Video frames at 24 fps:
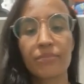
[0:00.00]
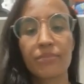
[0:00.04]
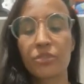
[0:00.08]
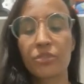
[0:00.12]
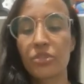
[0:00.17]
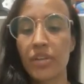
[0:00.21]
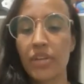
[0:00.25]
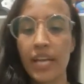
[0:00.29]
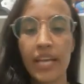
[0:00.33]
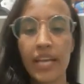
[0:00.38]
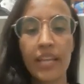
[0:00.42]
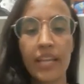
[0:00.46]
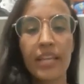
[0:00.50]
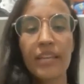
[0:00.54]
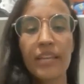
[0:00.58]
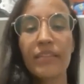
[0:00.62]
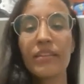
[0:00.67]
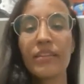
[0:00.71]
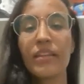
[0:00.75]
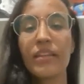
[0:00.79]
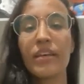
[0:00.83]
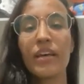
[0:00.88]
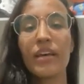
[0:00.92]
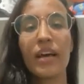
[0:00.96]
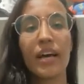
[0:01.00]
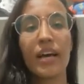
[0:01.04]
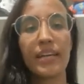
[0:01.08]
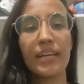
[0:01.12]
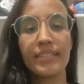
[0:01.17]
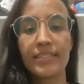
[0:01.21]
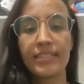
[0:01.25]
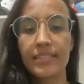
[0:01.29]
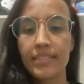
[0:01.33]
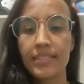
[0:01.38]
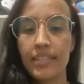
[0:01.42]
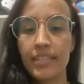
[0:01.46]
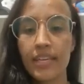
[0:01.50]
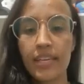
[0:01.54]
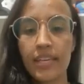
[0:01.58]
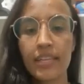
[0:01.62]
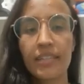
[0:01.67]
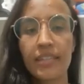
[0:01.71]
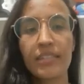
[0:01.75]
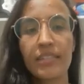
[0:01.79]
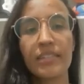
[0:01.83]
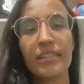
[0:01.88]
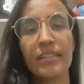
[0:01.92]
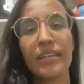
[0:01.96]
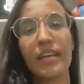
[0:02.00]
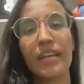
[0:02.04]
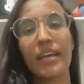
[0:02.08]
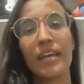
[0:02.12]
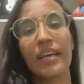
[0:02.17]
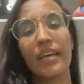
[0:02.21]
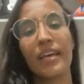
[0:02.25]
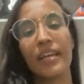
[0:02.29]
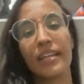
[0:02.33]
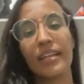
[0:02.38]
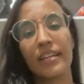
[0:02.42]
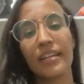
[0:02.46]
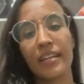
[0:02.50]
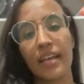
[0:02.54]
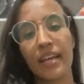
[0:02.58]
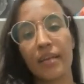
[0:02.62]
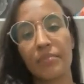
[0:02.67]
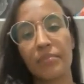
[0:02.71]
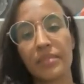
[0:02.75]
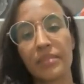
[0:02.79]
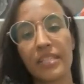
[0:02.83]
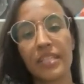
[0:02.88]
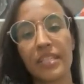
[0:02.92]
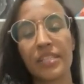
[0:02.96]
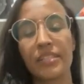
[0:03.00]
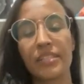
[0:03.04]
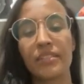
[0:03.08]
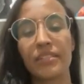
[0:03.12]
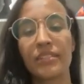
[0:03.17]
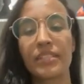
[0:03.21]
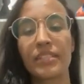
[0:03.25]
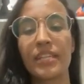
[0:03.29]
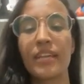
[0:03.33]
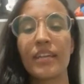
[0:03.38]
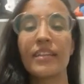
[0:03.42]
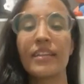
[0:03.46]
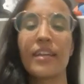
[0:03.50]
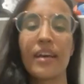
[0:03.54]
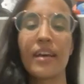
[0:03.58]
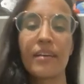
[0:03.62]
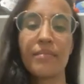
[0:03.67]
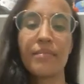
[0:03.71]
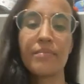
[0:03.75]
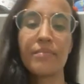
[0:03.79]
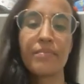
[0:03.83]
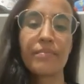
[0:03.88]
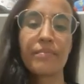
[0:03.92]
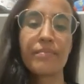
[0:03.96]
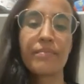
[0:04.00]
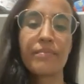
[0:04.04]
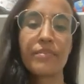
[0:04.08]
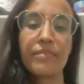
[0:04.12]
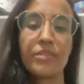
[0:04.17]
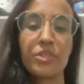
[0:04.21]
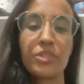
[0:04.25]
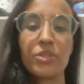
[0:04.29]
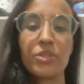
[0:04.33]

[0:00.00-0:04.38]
training, I study, and I'm teaching Sanda to